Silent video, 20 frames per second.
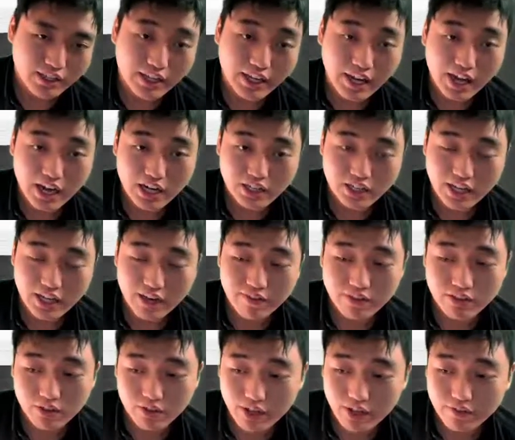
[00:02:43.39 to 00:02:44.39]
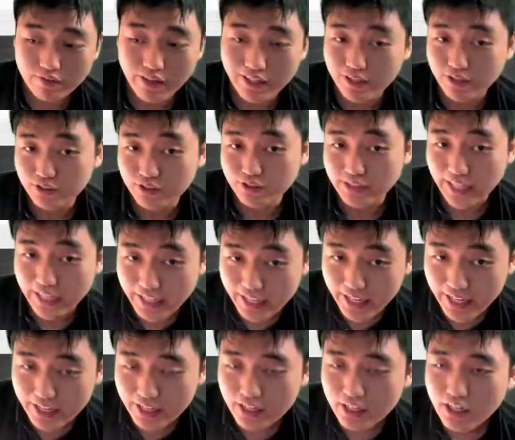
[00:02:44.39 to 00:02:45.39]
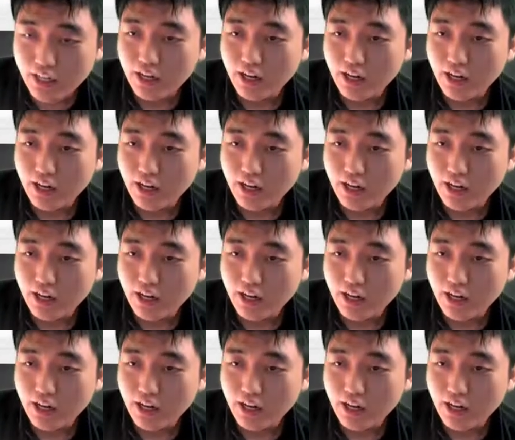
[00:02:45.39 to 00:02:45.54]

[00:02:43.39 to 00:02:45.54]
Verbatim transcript: they actually have a direct financial stake in.